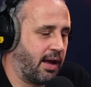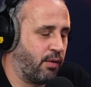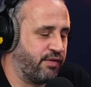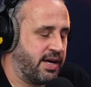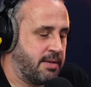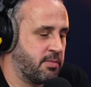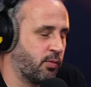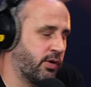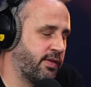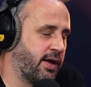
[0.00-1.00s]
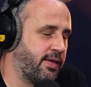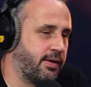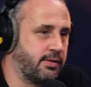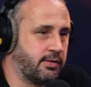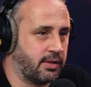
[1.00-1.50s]
vehement were they
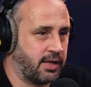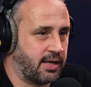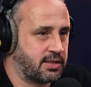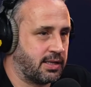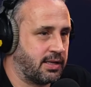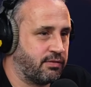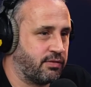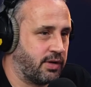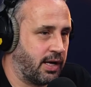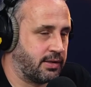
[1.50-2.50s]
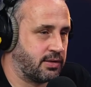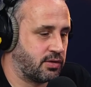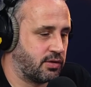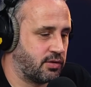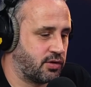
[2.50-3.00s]
then that they had to leave, and
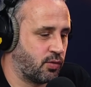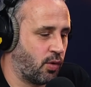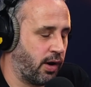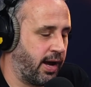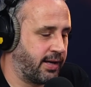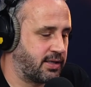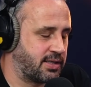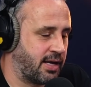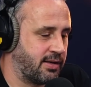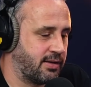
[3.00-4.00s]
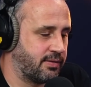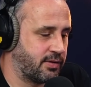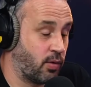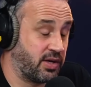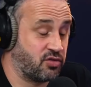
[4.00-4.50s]
to what extent,
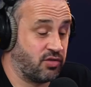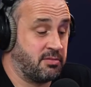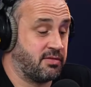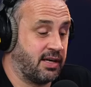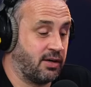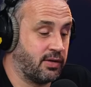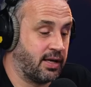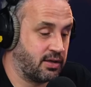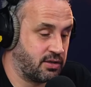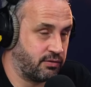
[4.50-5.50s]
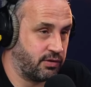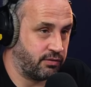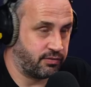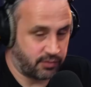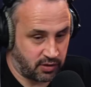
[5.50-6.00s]
to what extremes gone then? Because
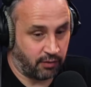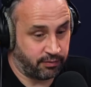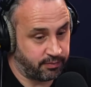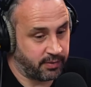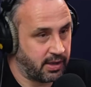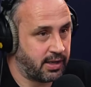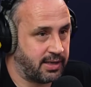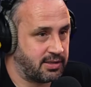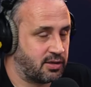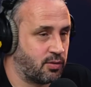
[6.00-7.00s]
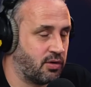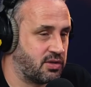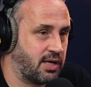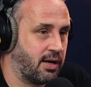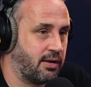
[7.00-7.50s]
you've sort of hinted
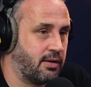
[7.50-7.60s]
towards that.